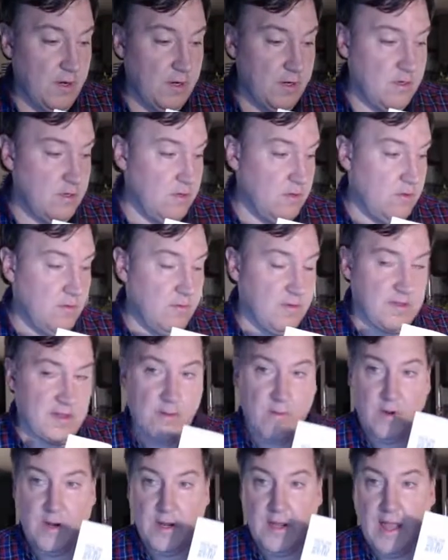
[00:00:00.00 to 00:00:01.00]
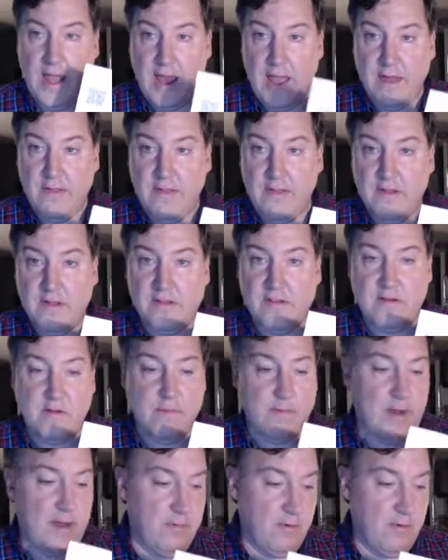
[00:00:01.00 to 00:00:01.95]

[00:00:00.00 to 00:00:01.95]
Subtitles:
to do is I want to add this to my